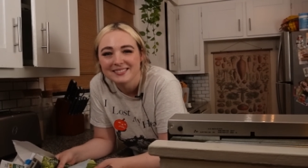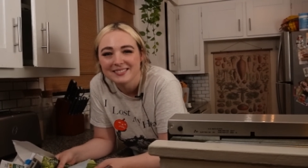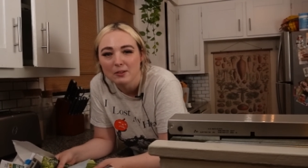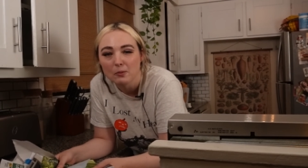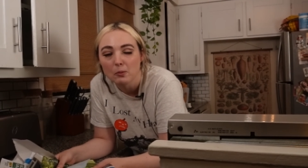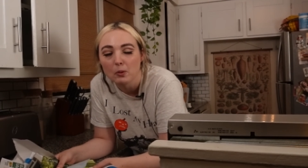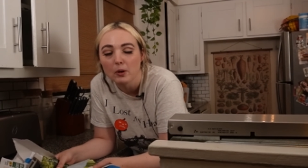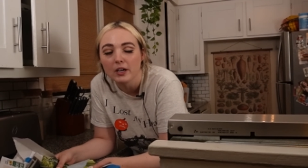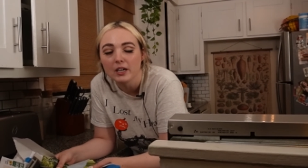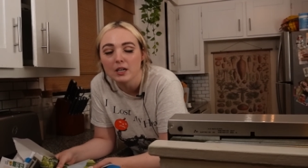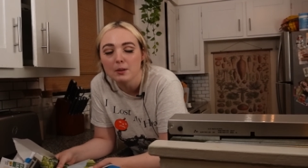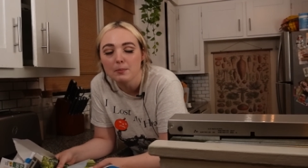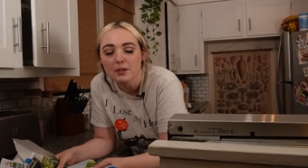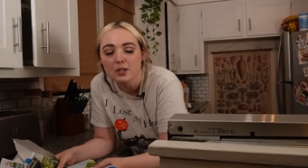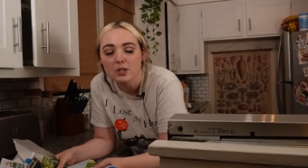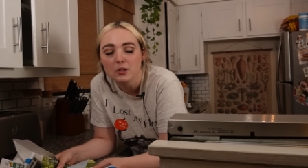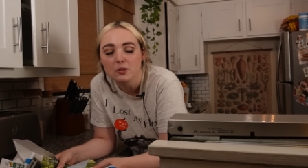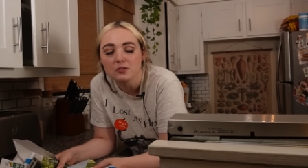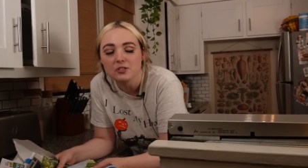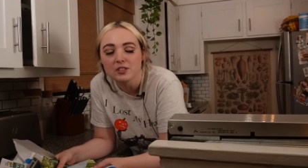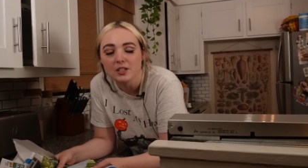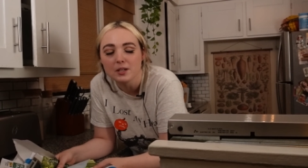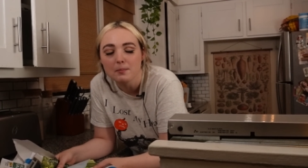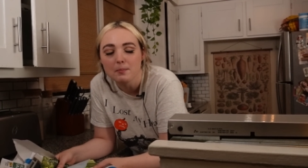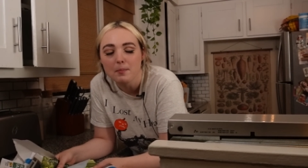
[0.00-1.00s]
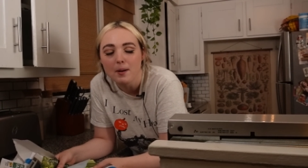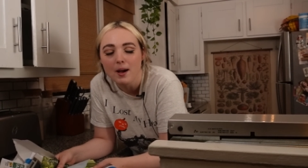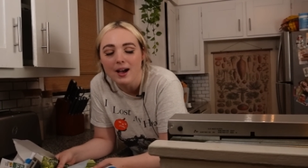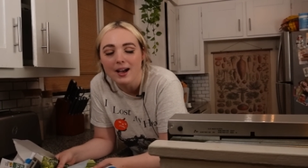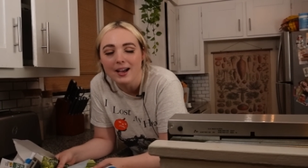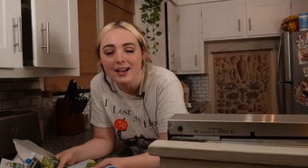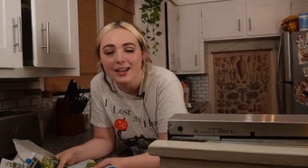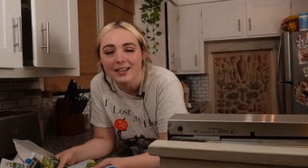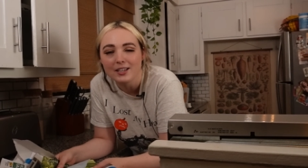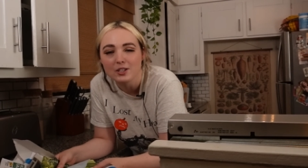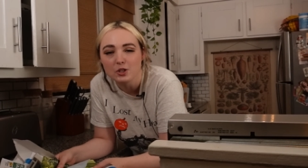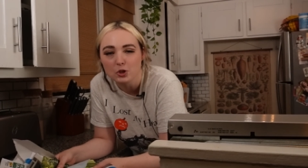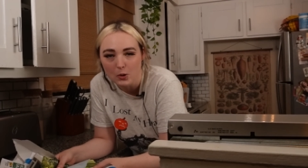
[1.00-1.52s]
We're gonna be using
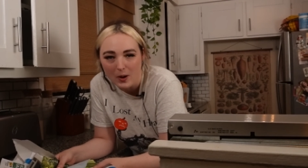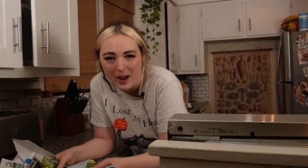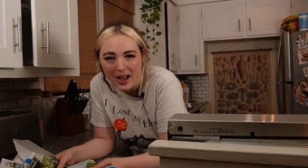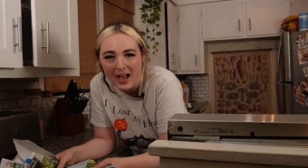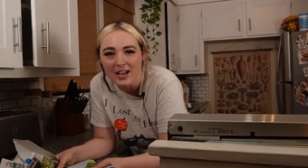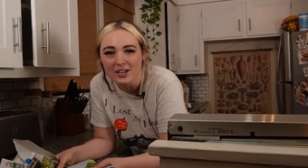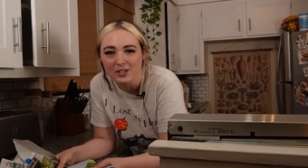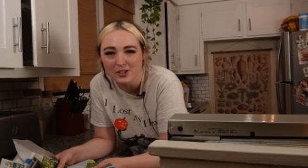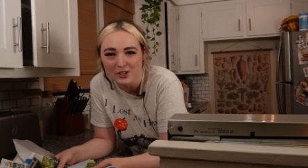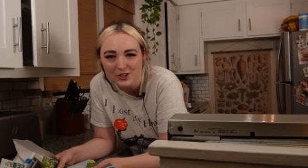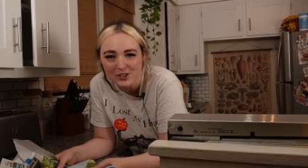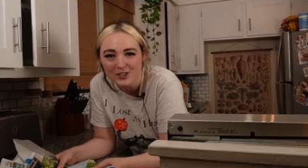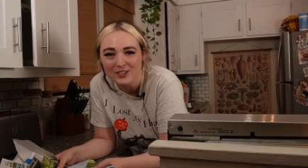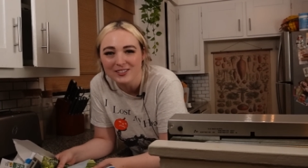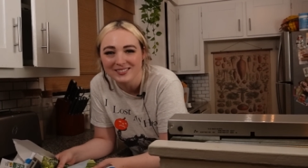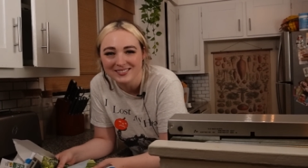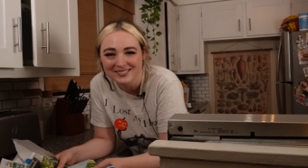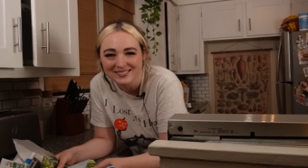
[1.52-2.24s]
my trash